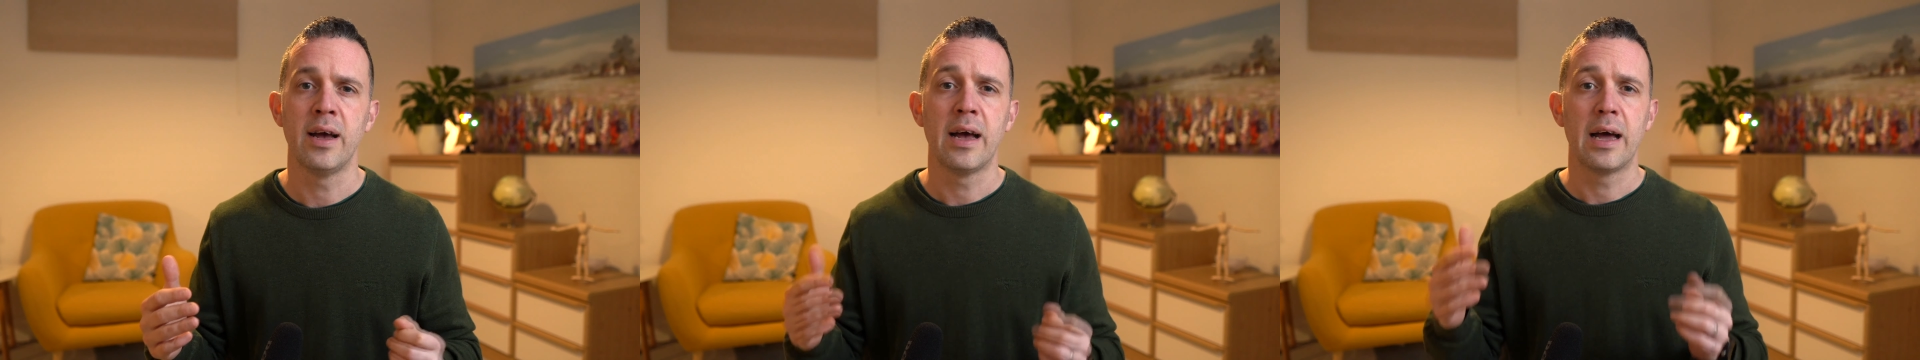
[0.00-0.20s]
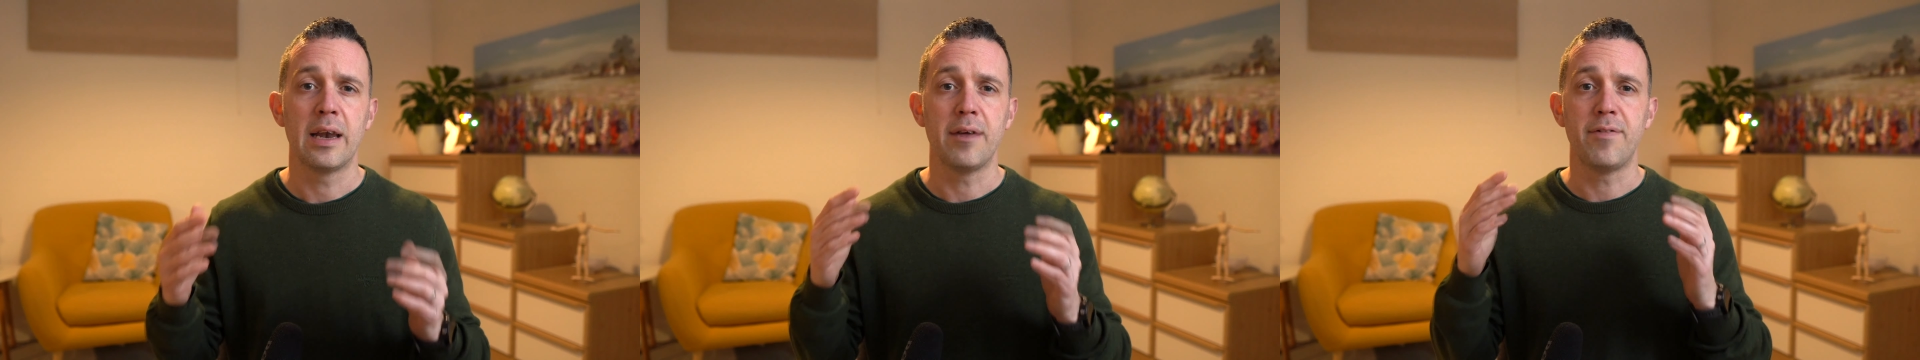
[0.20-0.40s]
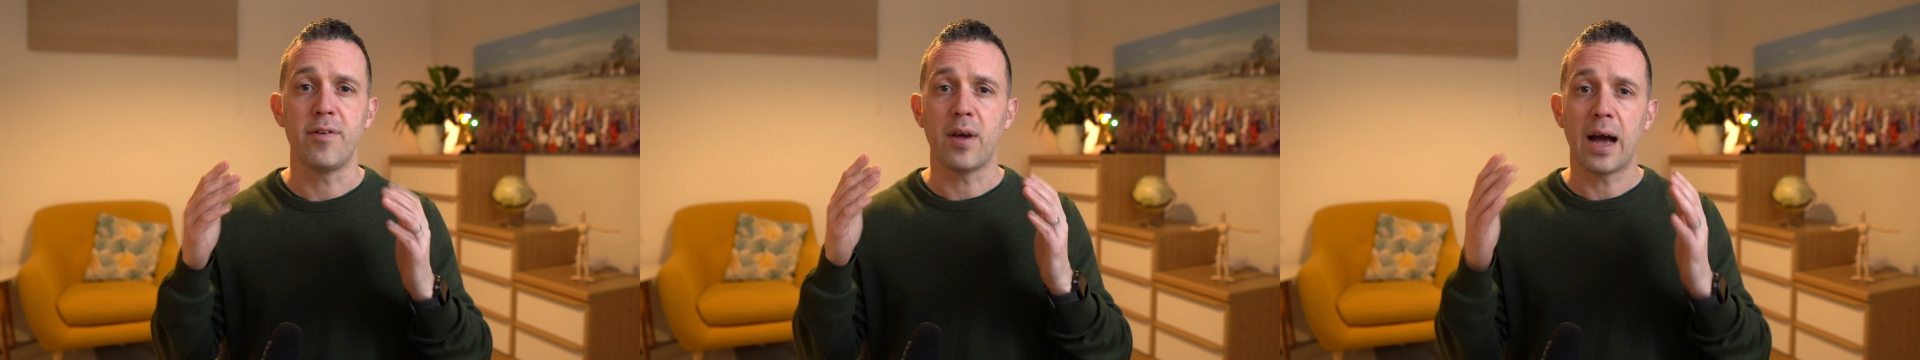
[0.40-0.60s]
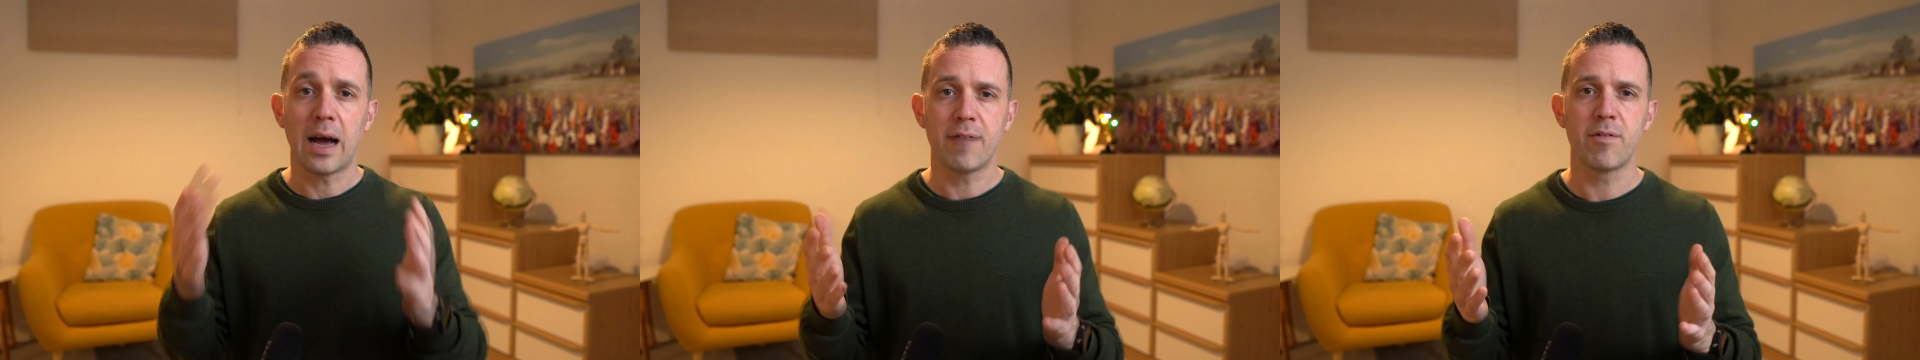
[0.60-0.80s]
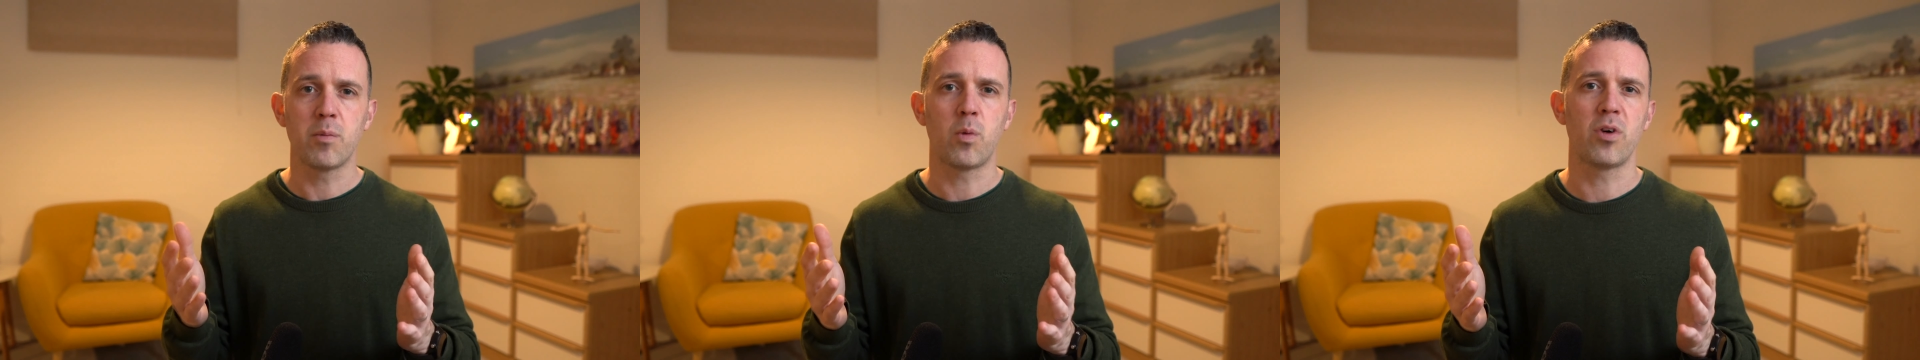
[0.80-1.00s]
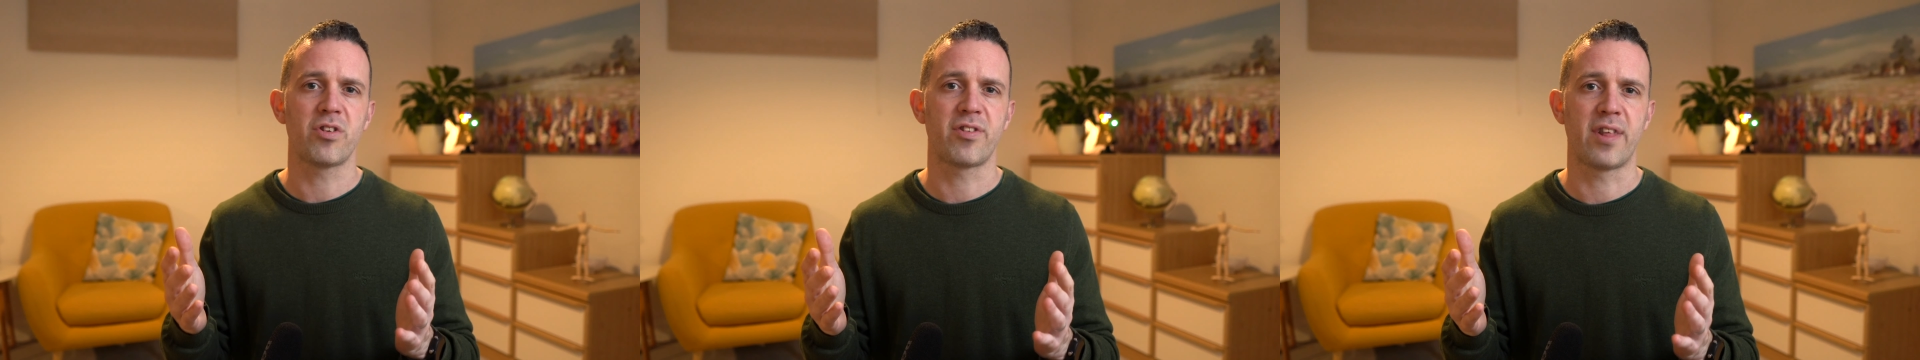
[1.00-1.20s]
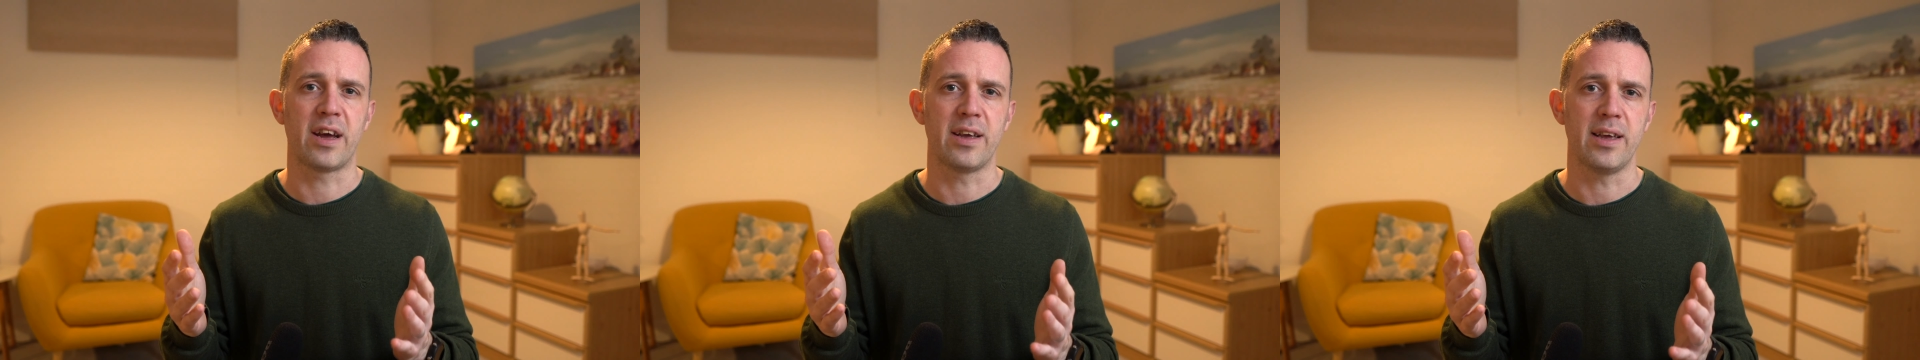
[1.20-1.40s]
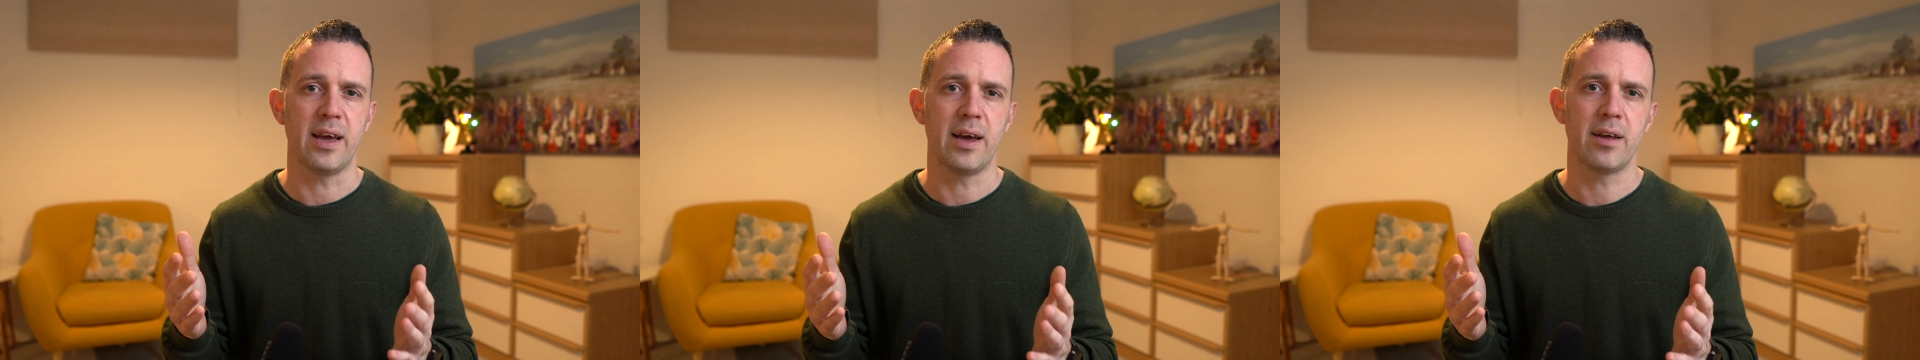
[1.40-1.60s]
and if you haven't watched that
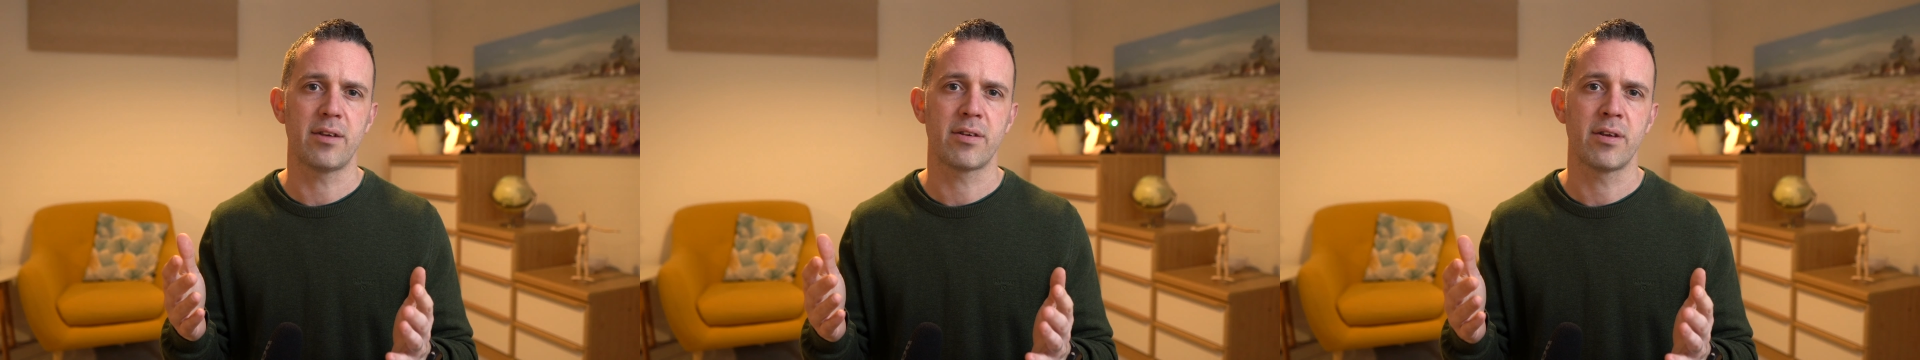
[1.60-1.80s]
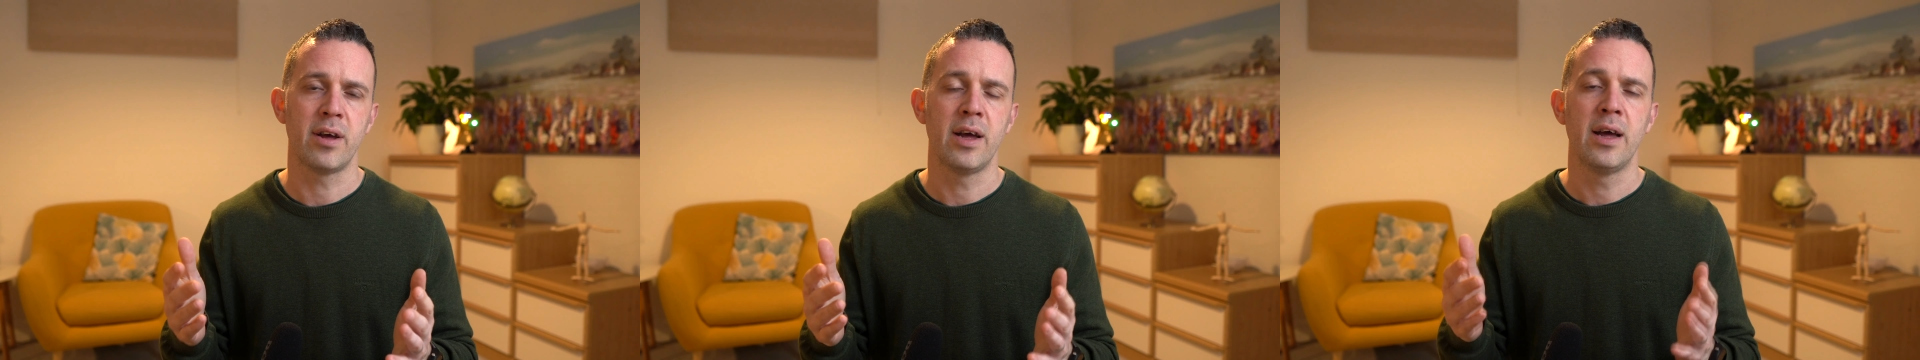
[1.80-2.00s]
yet,